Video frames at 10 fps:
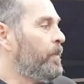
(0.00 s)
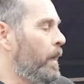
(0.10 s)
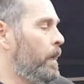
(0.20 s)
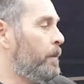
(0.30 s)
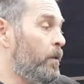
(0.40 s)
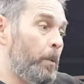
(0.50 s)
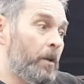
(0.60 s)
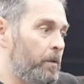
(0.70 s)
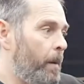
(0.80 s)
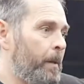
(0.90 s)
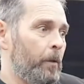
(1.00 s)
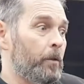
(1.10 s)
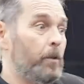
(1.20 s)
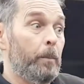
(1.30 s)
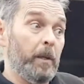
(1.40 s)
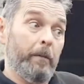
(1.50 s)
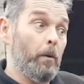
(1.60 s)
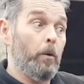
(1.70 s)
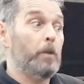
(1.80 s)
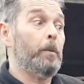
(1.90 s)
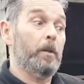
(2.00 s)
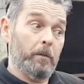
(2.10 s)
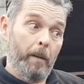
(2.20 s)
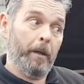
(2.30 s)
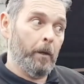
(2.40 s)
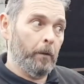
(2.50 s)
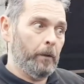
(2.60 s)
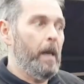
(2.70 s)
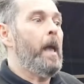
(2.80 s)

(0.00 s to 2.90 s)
If you put a ceramic on top, you give it a wash, put a ceramic on,